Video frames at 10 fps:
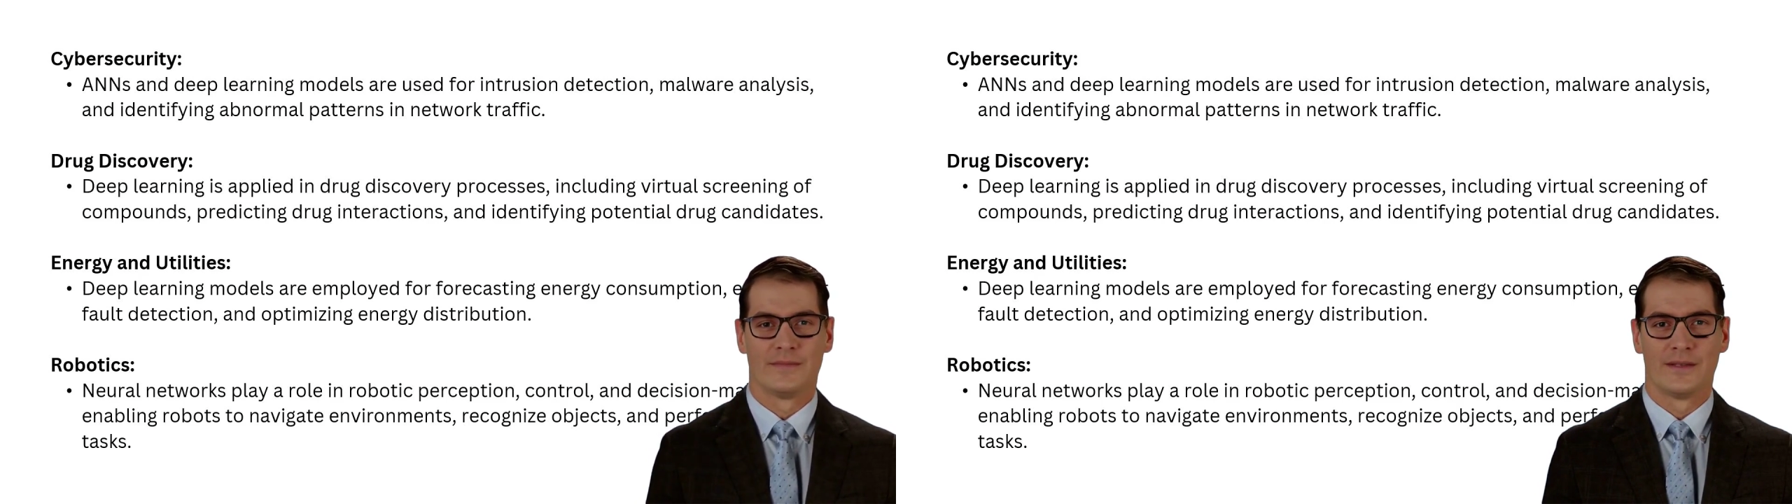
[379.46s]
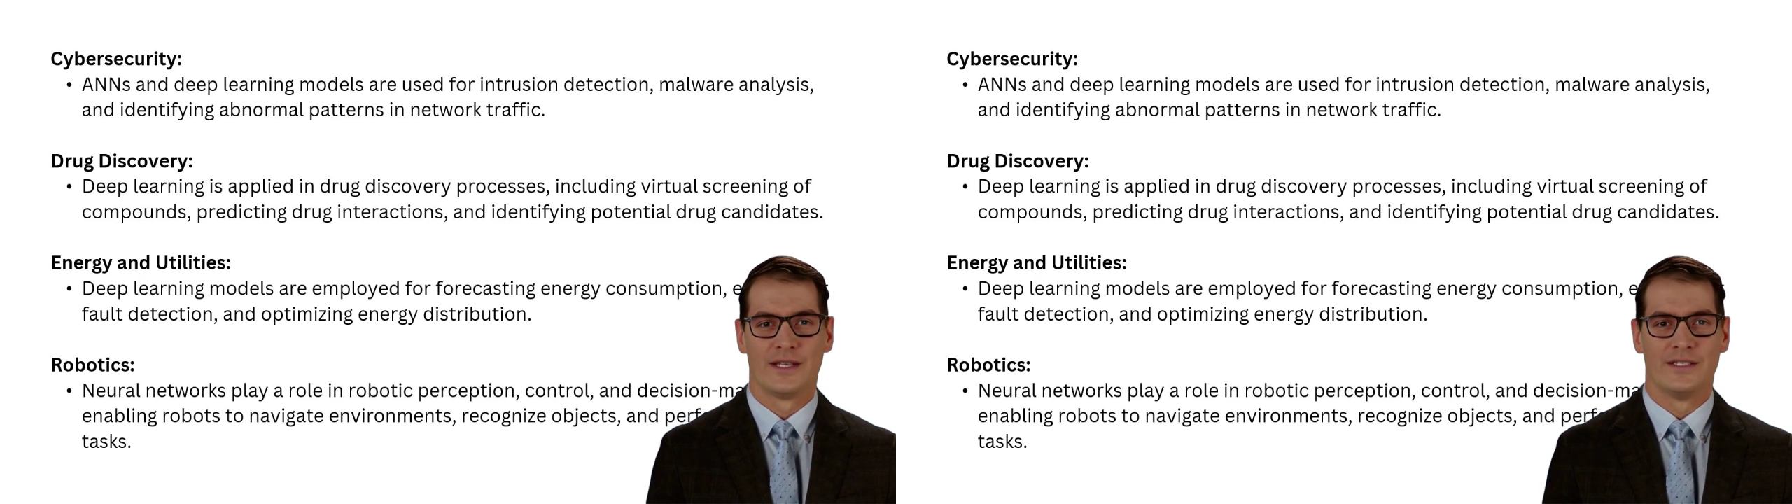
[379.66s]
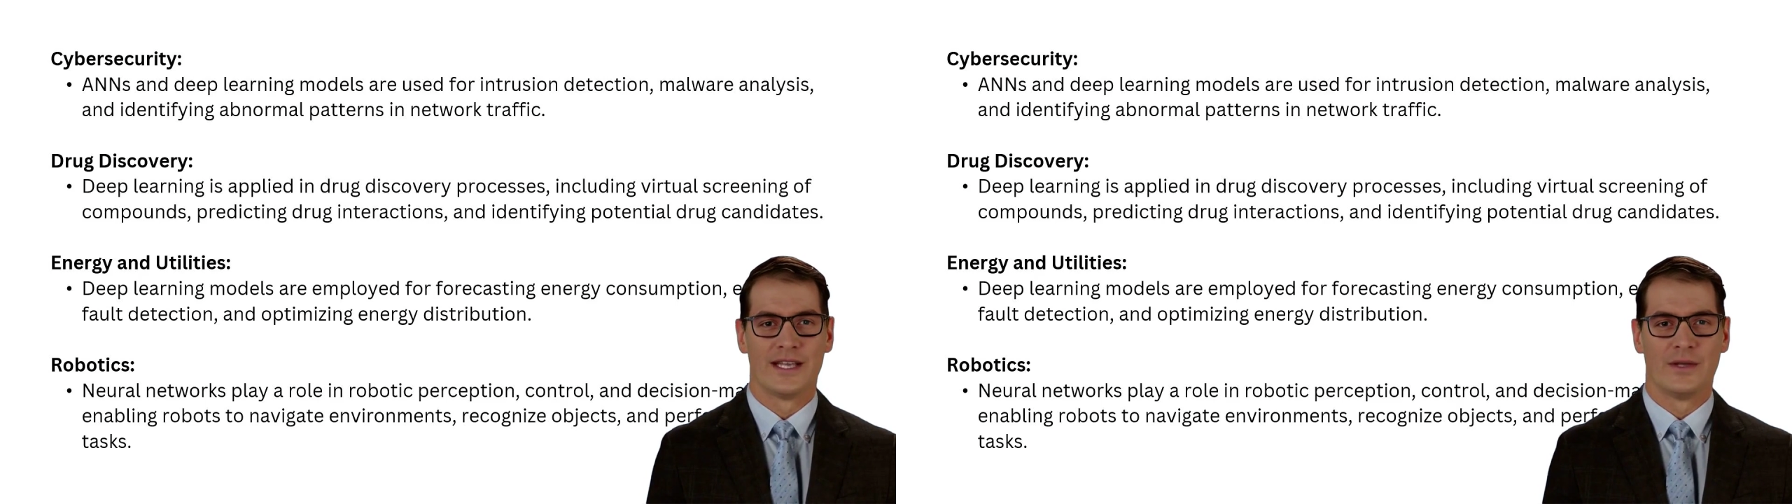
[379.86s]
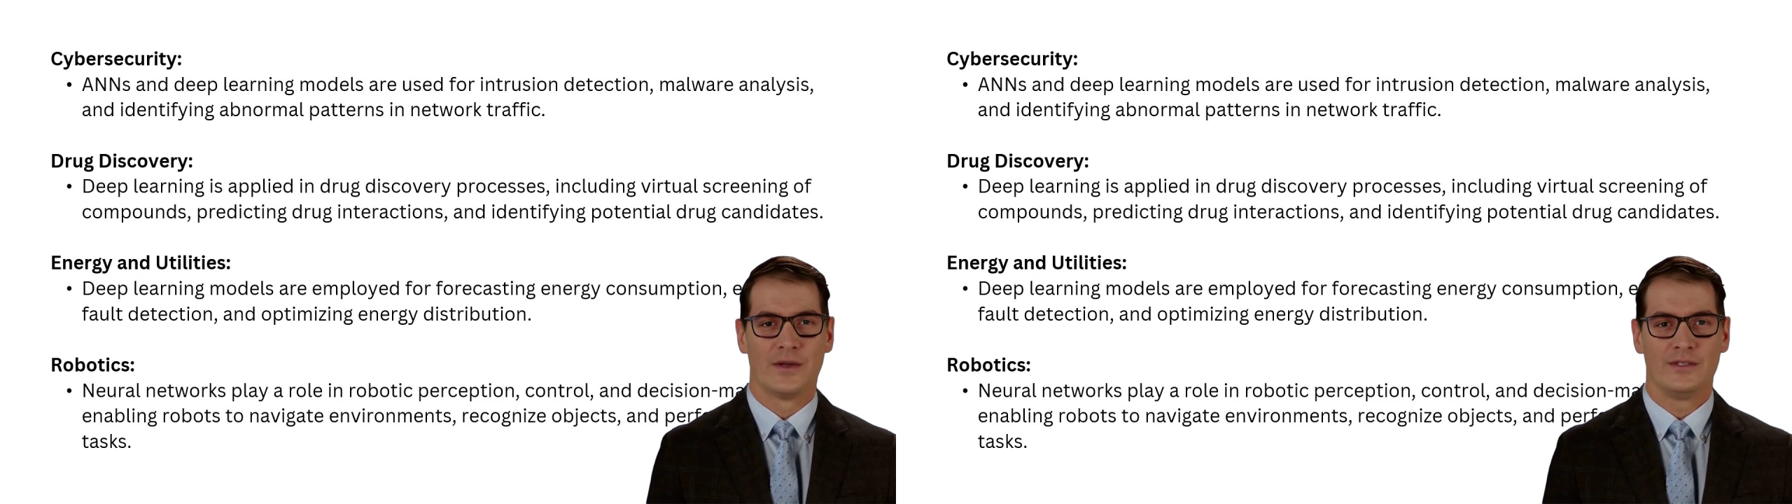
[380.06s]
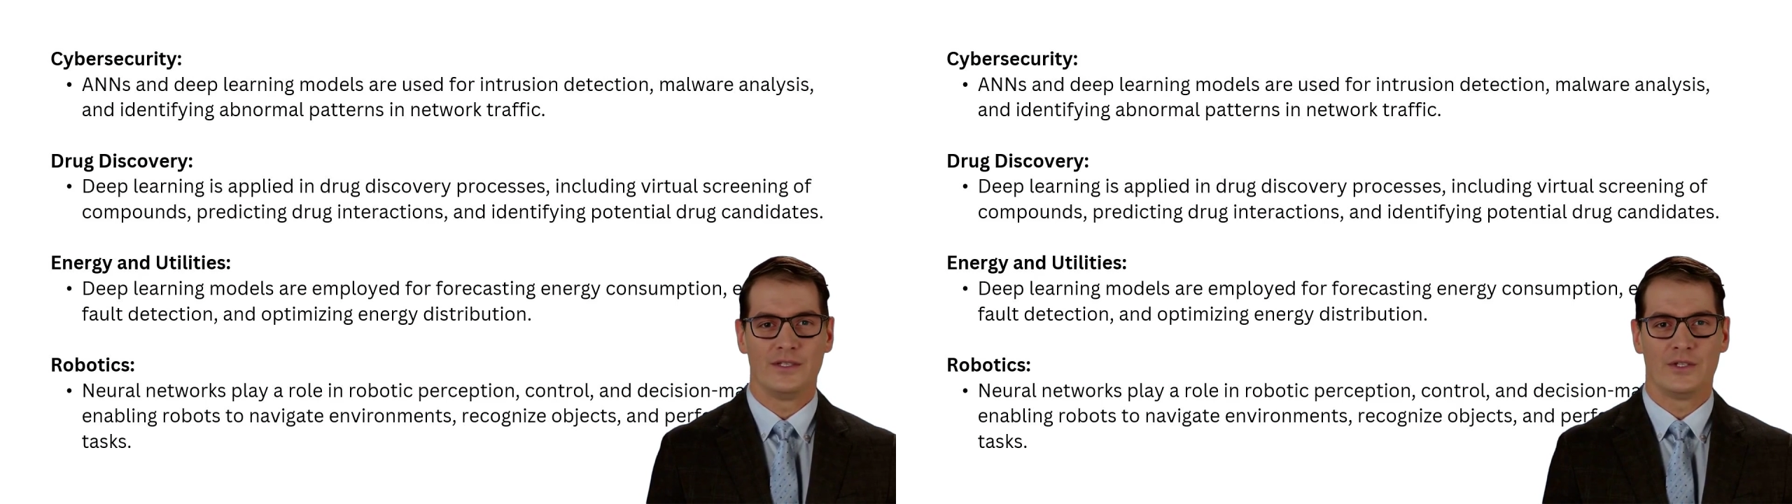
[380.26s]
In
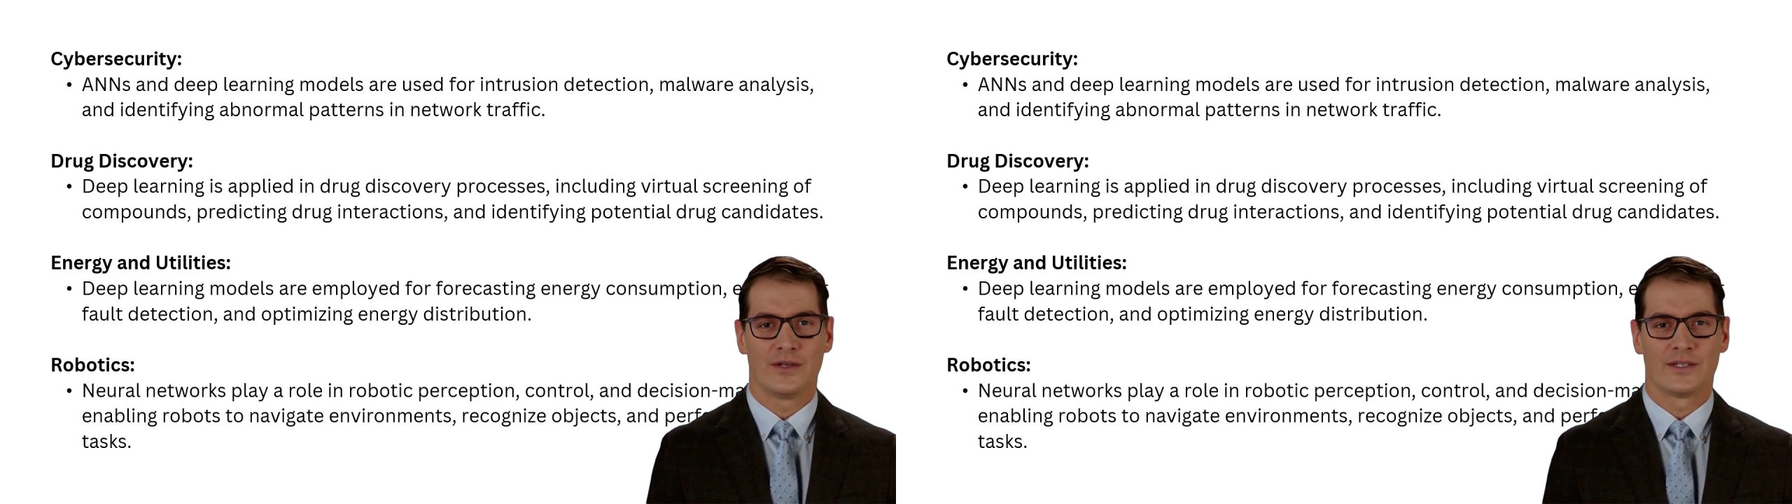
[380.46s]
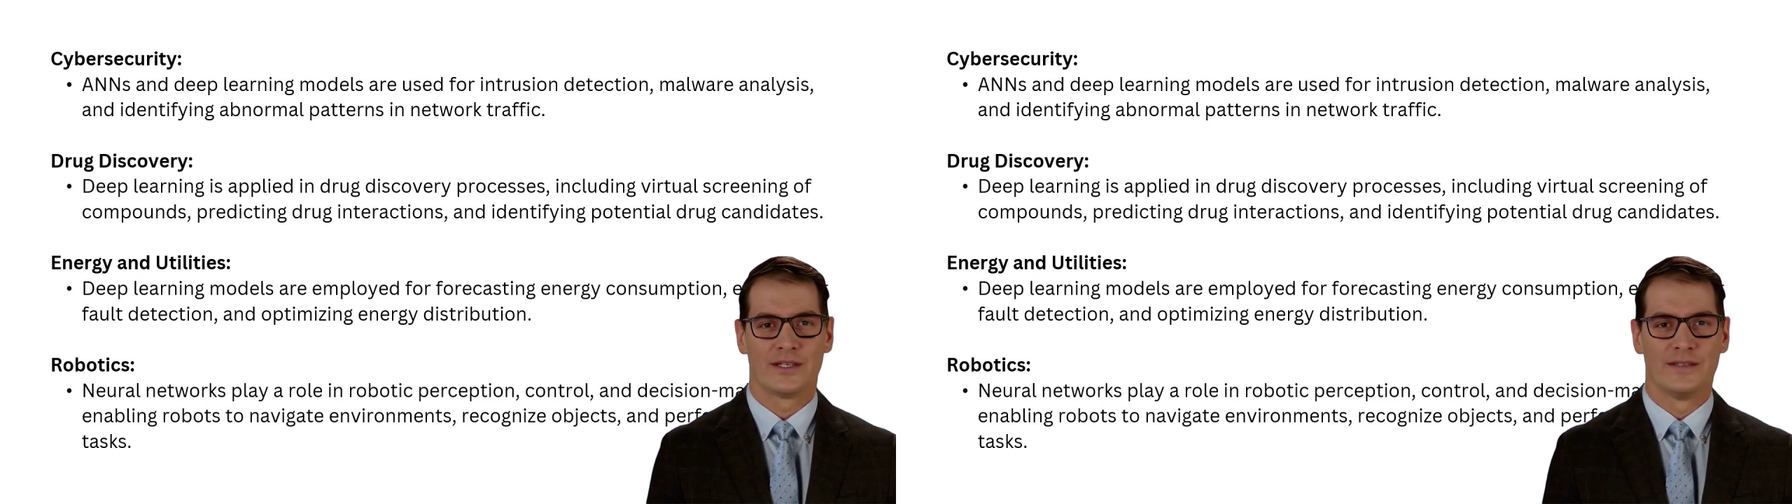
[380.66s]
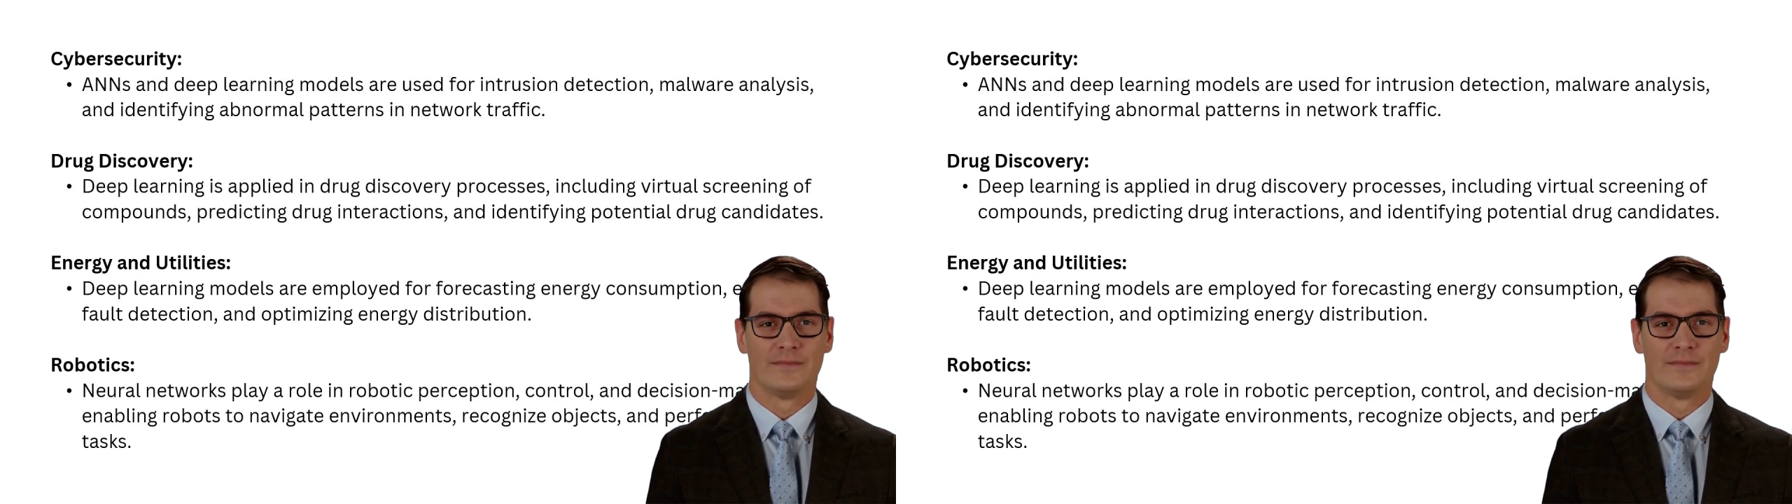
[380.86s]
cybersecurity,